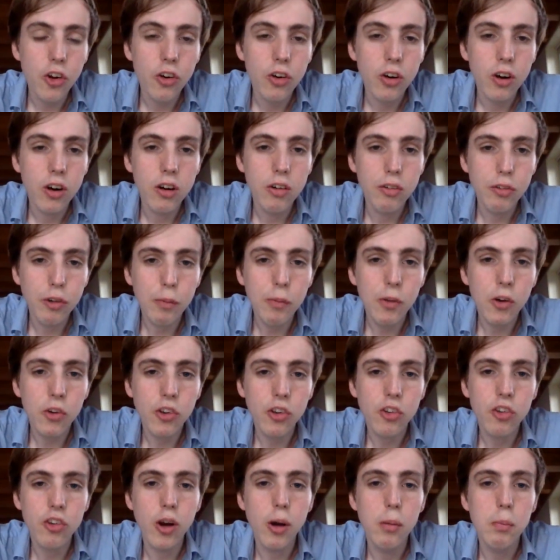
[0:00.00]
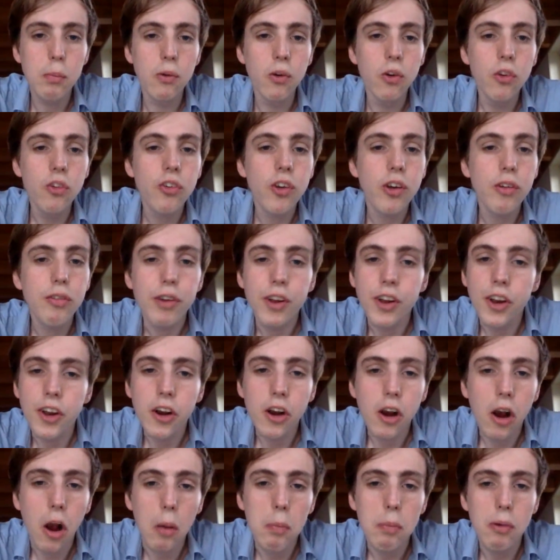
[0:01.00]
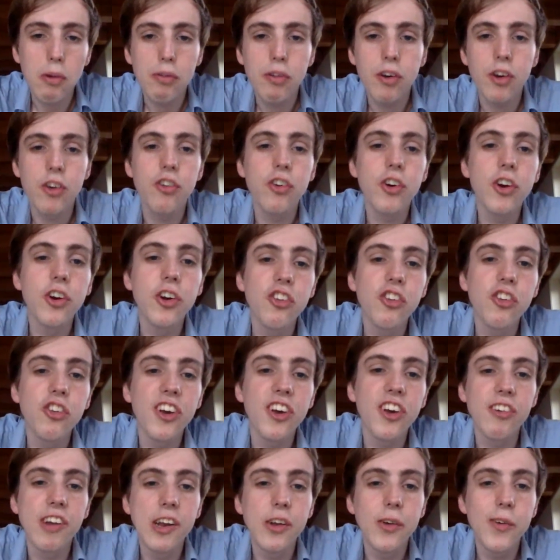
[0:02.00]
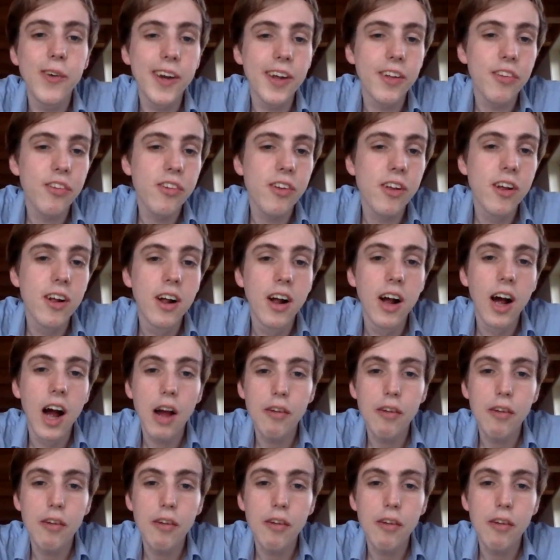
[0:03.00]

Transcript: So from those examples, I think there are a couple of things you can generally look at.